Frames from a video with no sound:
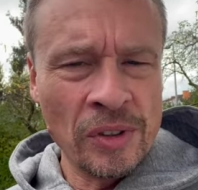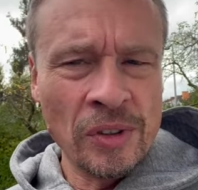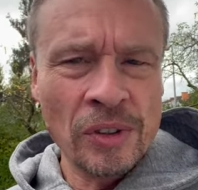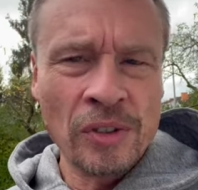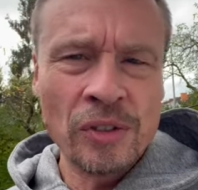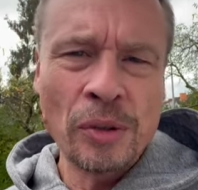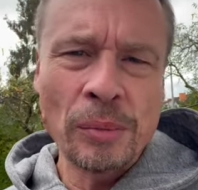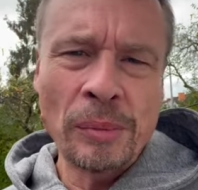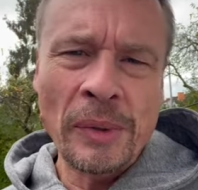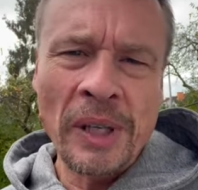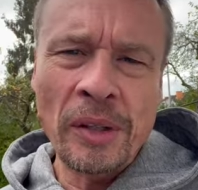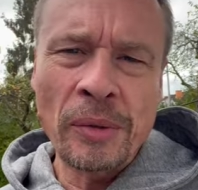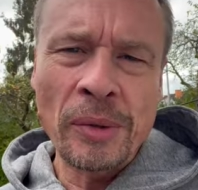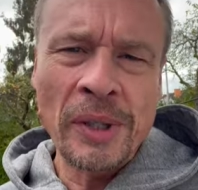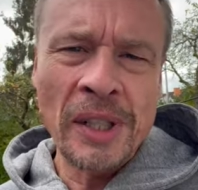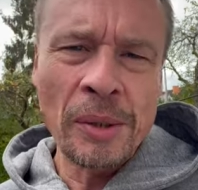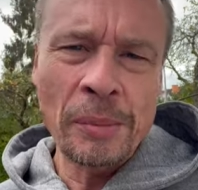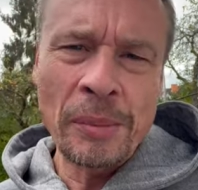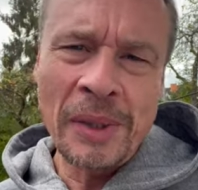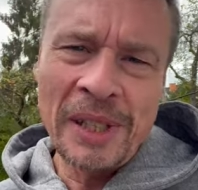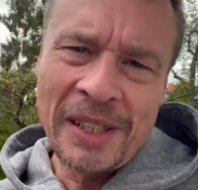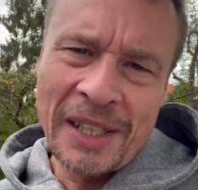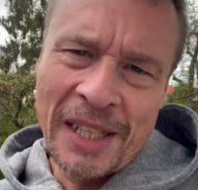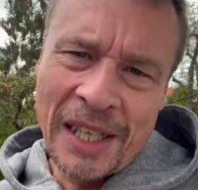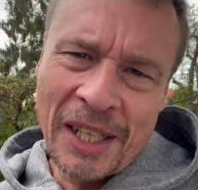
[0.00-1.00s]
So my
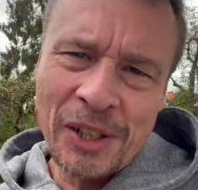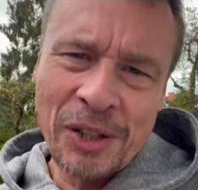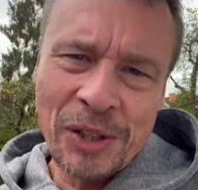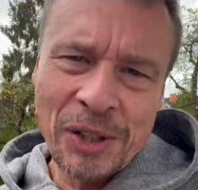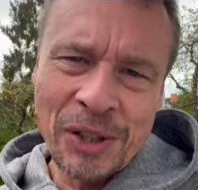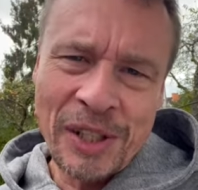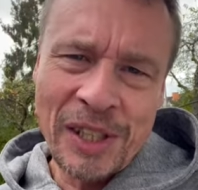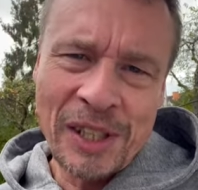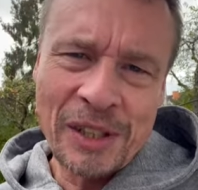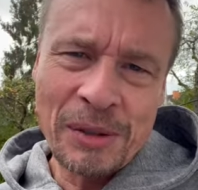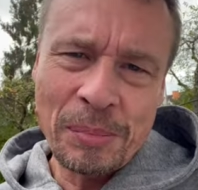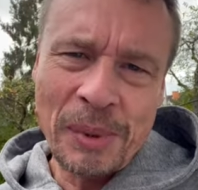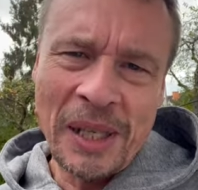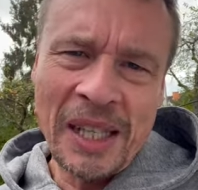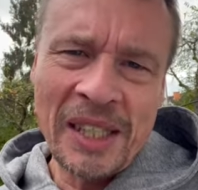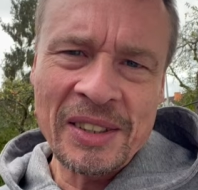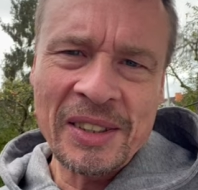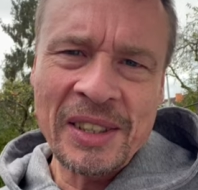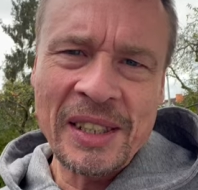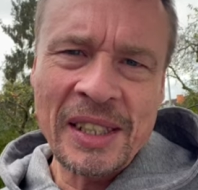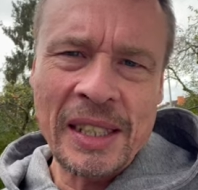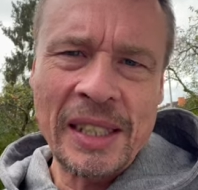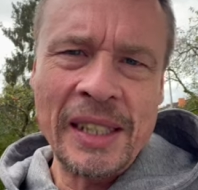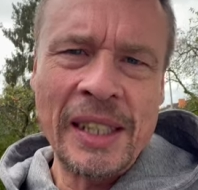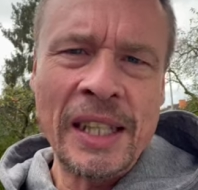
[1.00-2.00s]
recommendation is
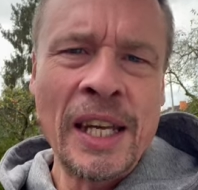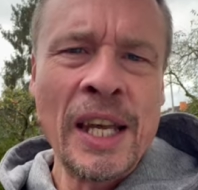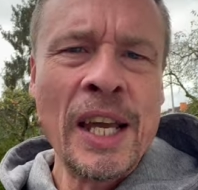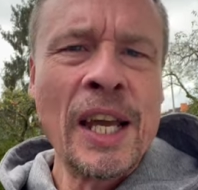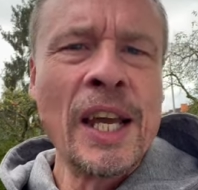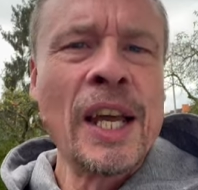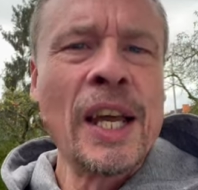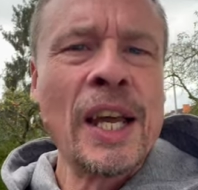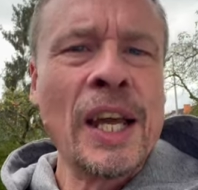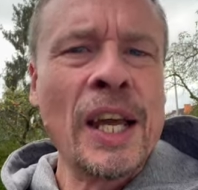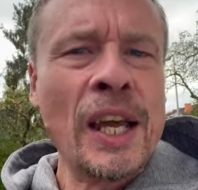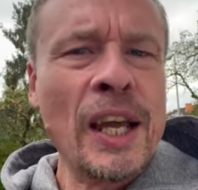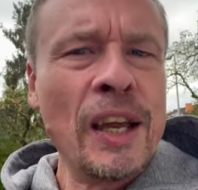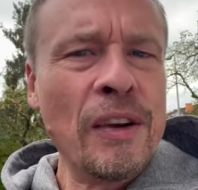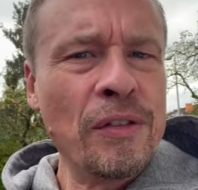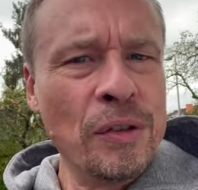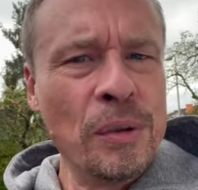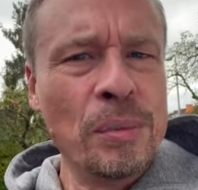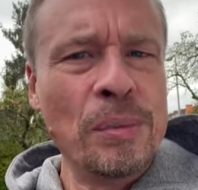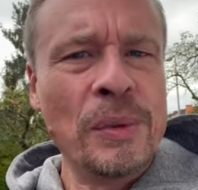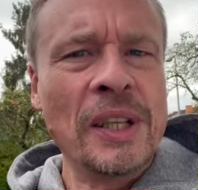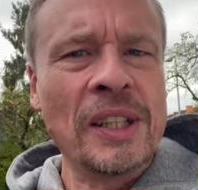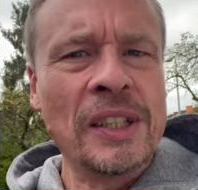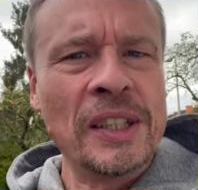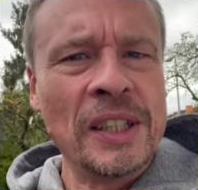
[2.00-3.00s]
basically
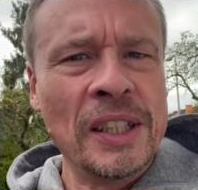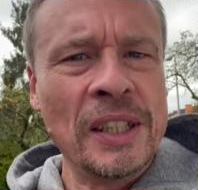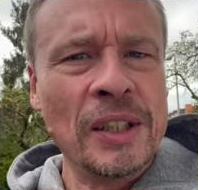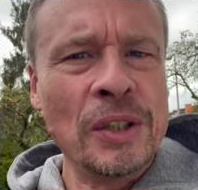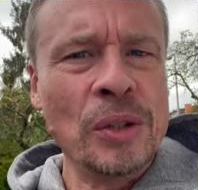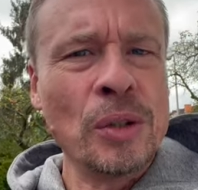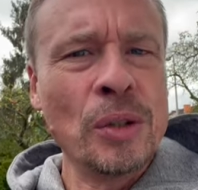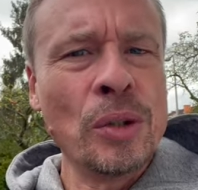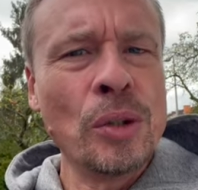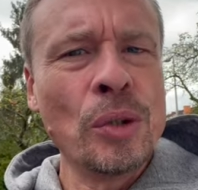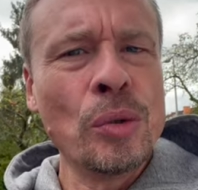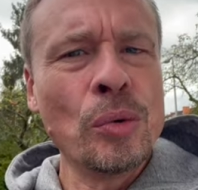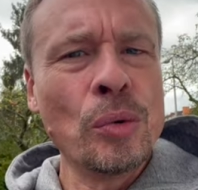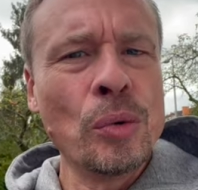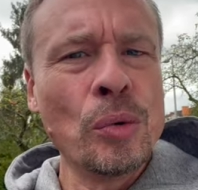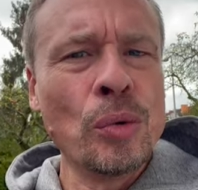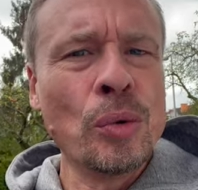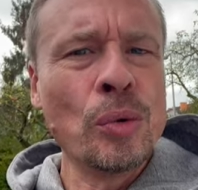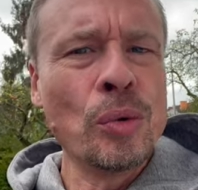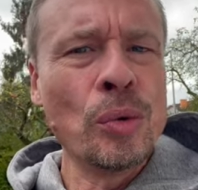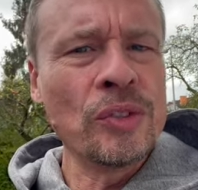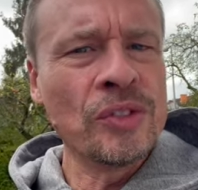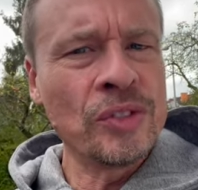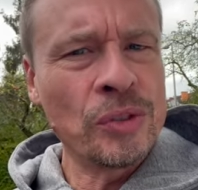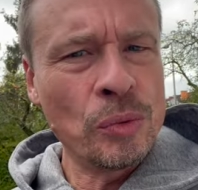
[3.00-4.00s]
everybody
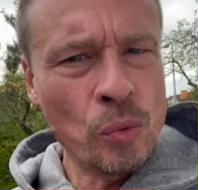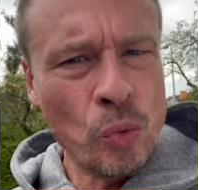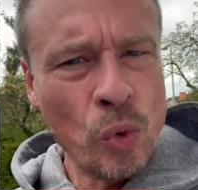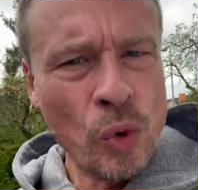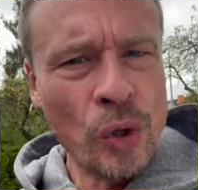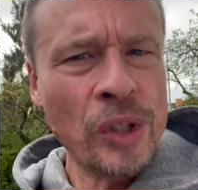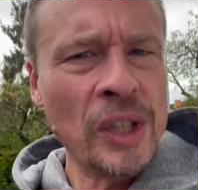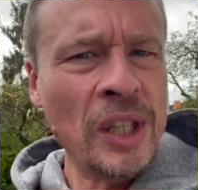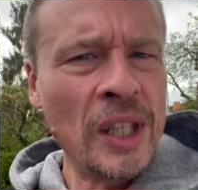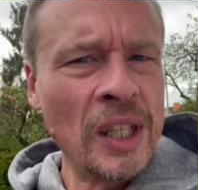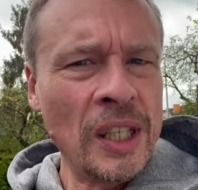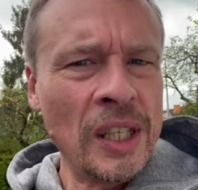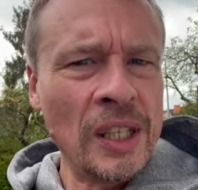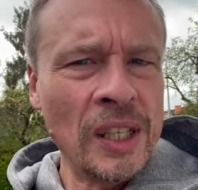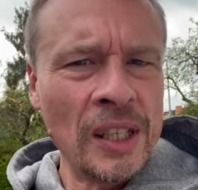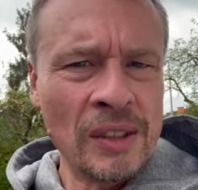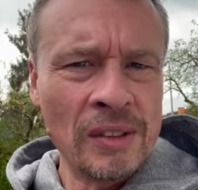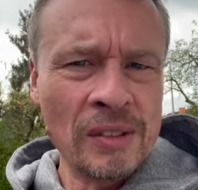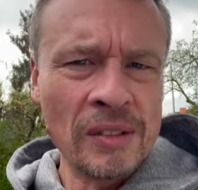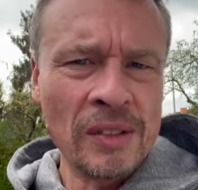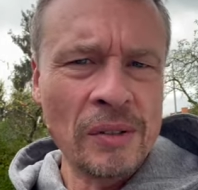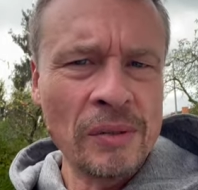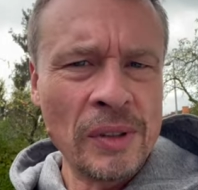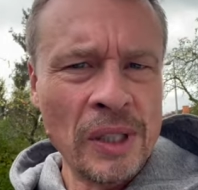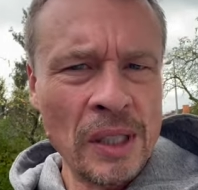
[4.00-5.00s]
who's working
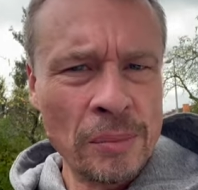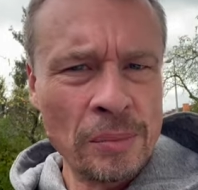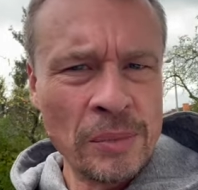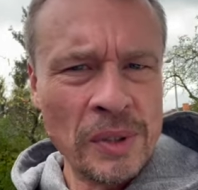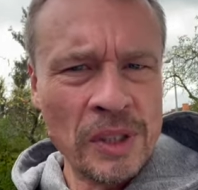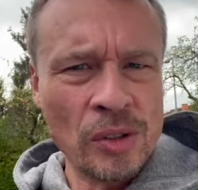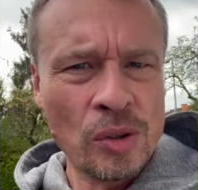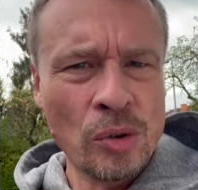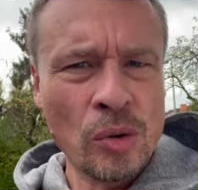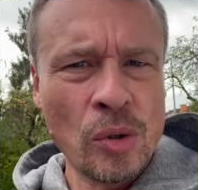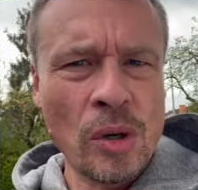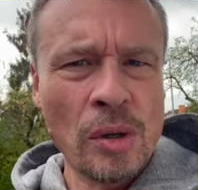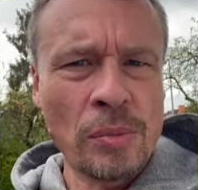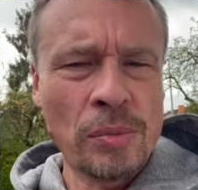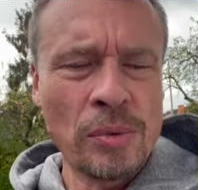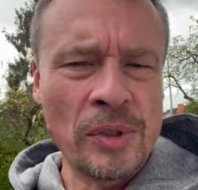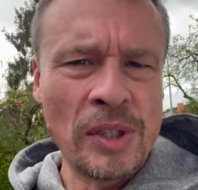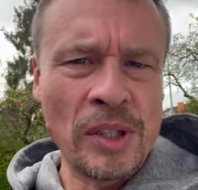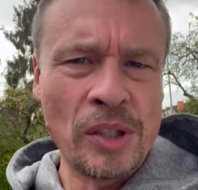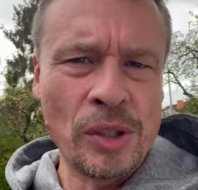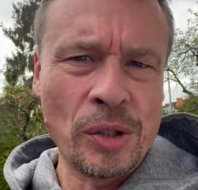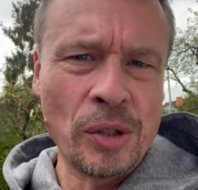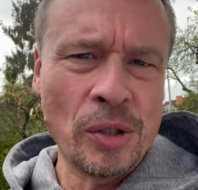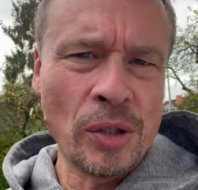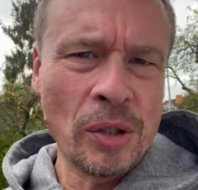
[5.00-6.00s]
in development
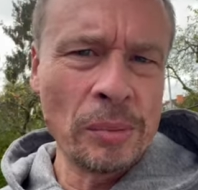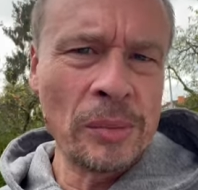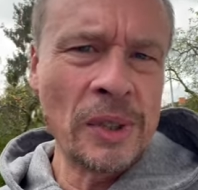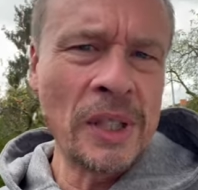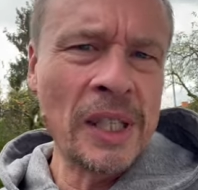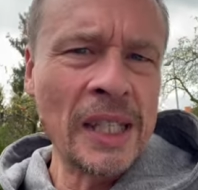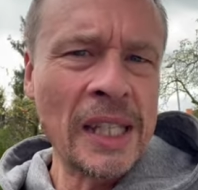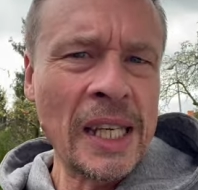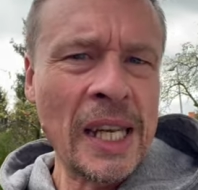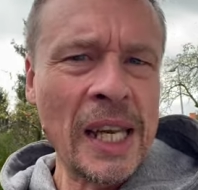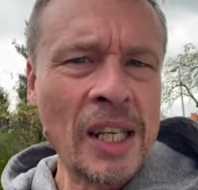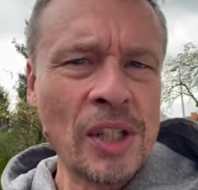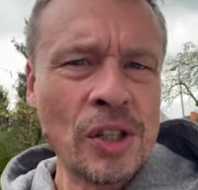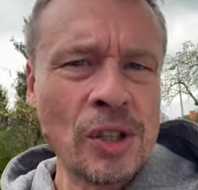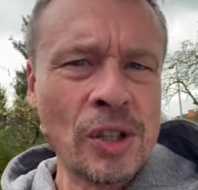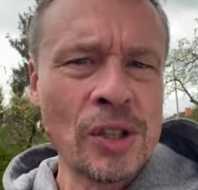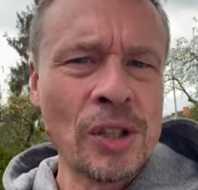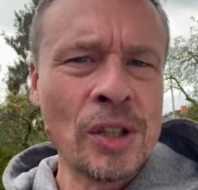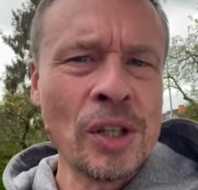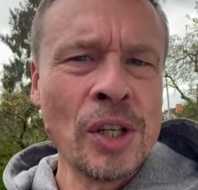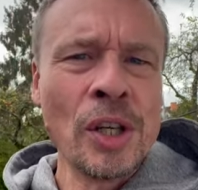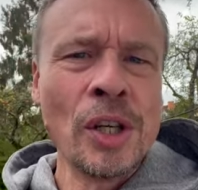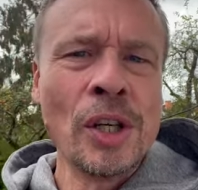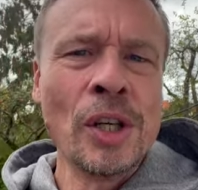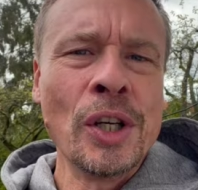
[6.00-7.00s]
cooperation communication
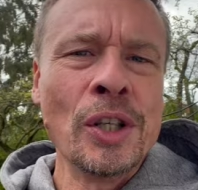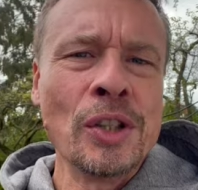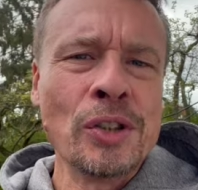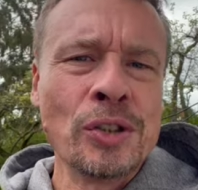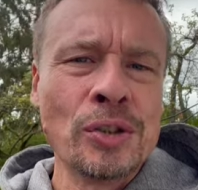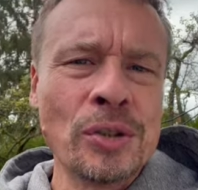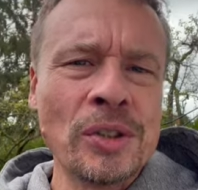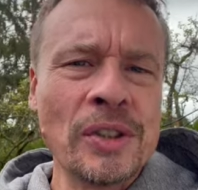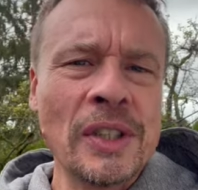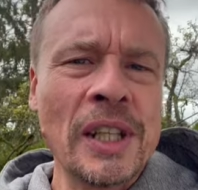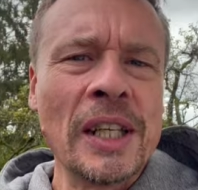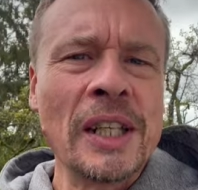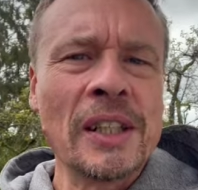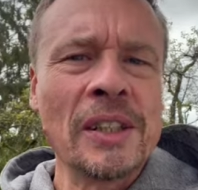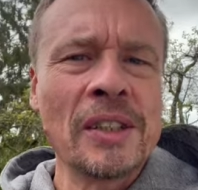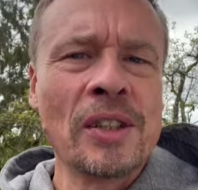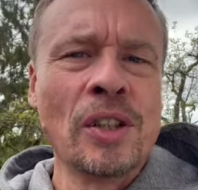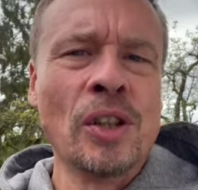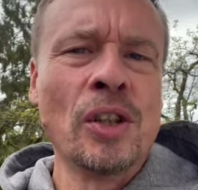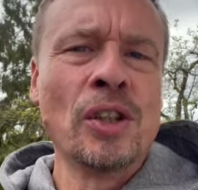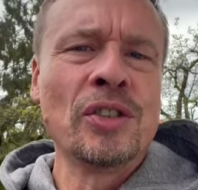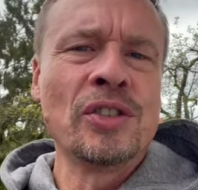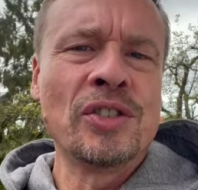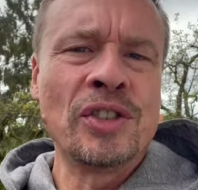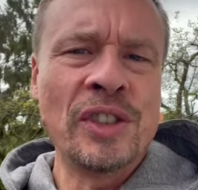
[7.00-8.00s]
should take a
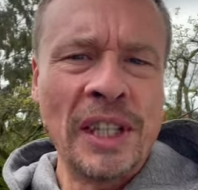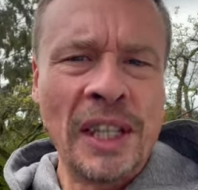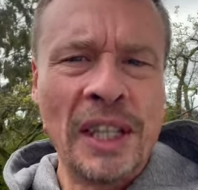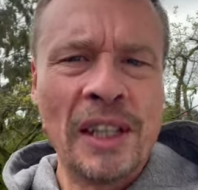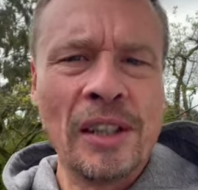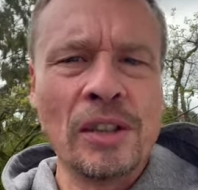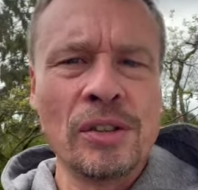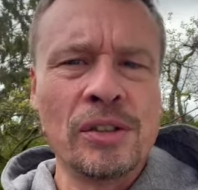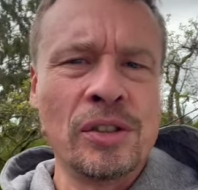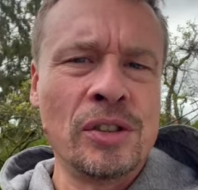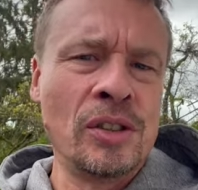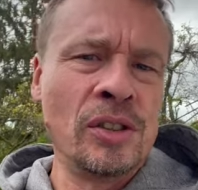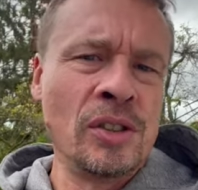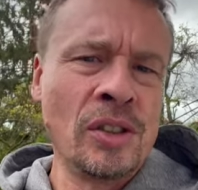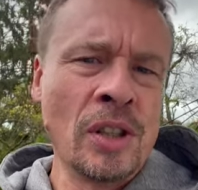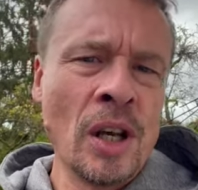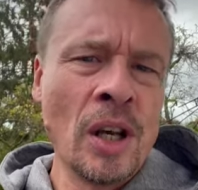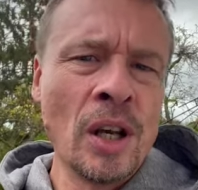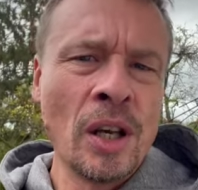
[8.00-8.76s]
sales